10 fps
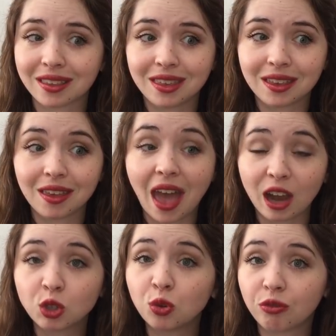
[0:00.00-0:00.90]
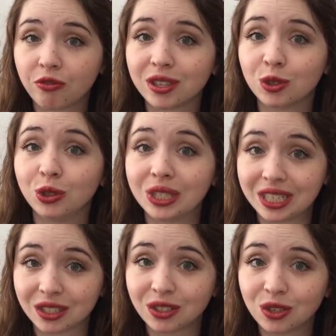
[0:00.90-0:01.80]
I think actual physical
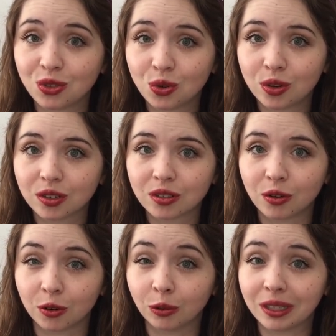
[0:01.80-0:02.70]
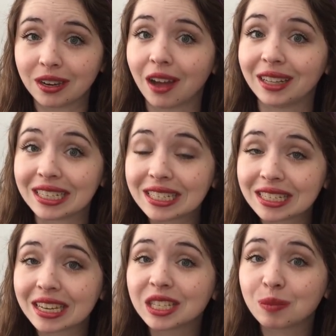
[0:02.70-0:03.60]
Disney stores only got like
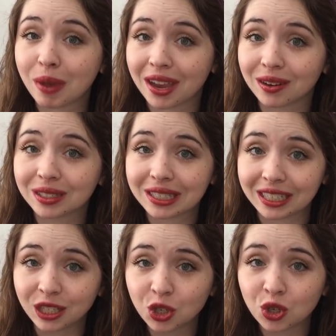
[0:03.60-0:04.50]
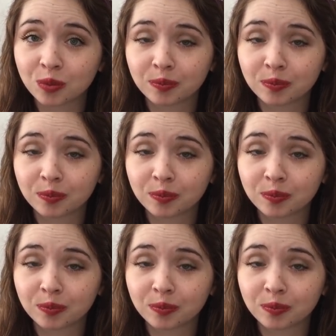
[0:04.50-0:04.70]
6 pairs each,